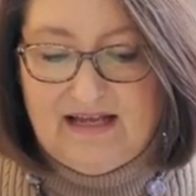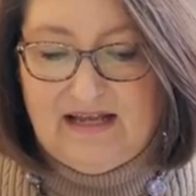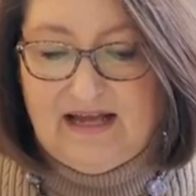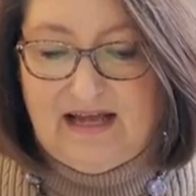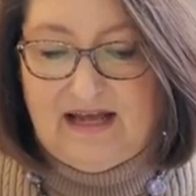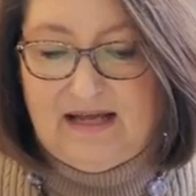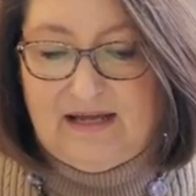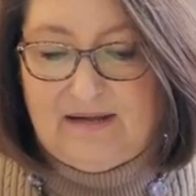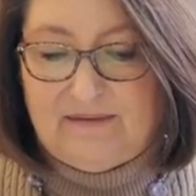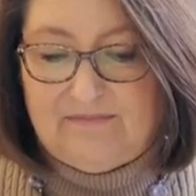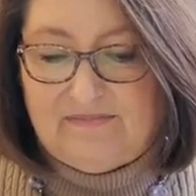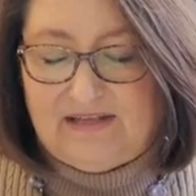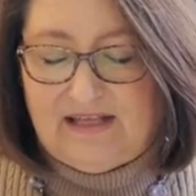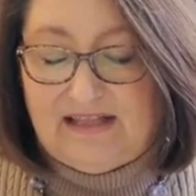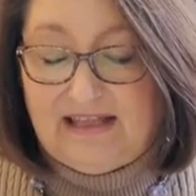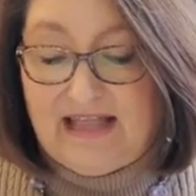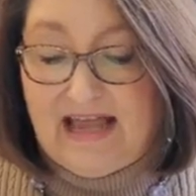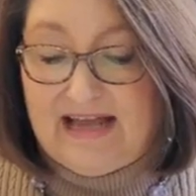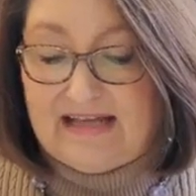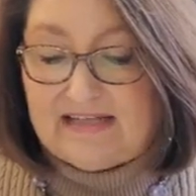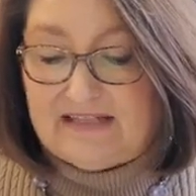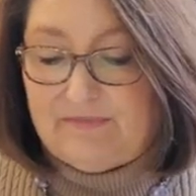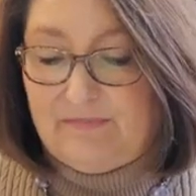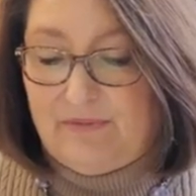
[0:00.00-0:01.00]
um, the
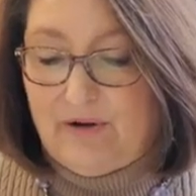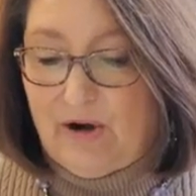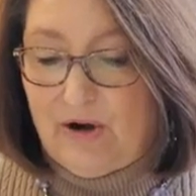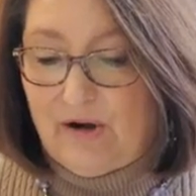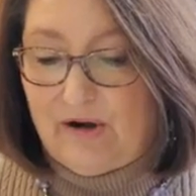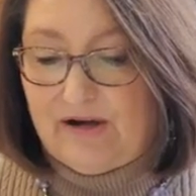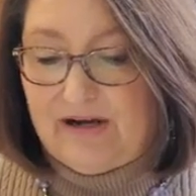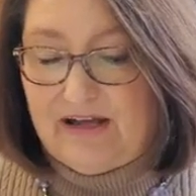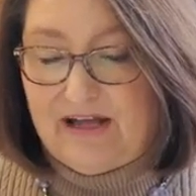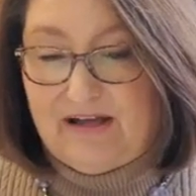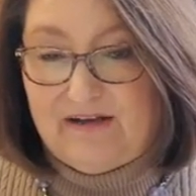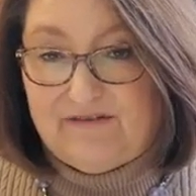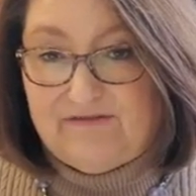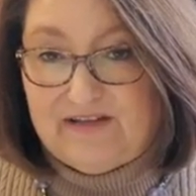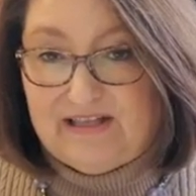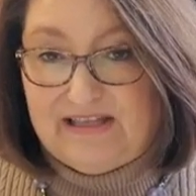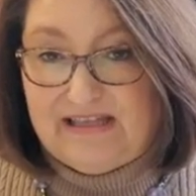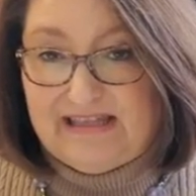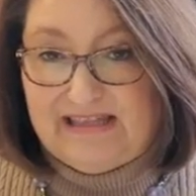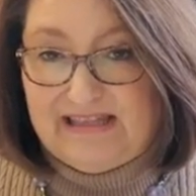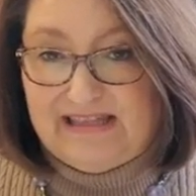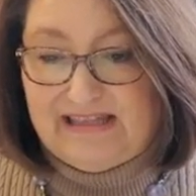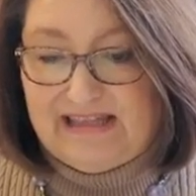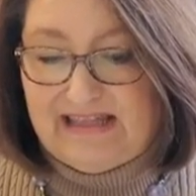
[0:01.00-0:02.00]
last part of
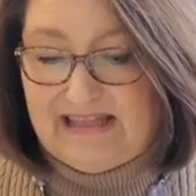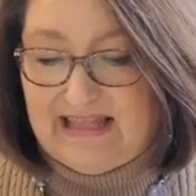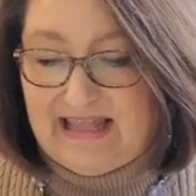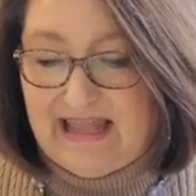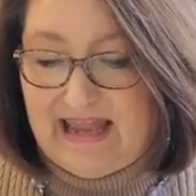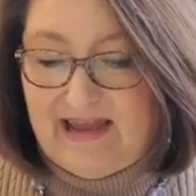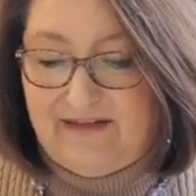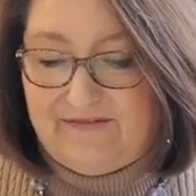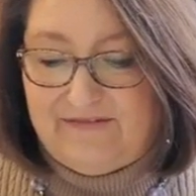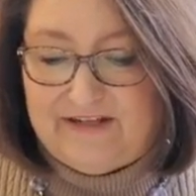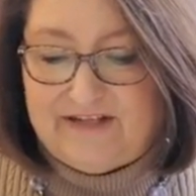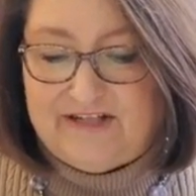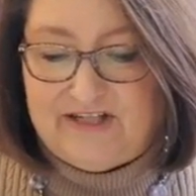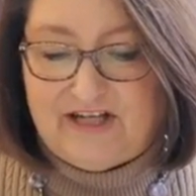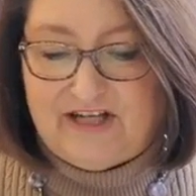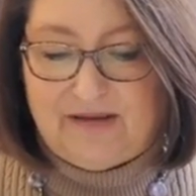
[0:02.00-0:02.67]
11,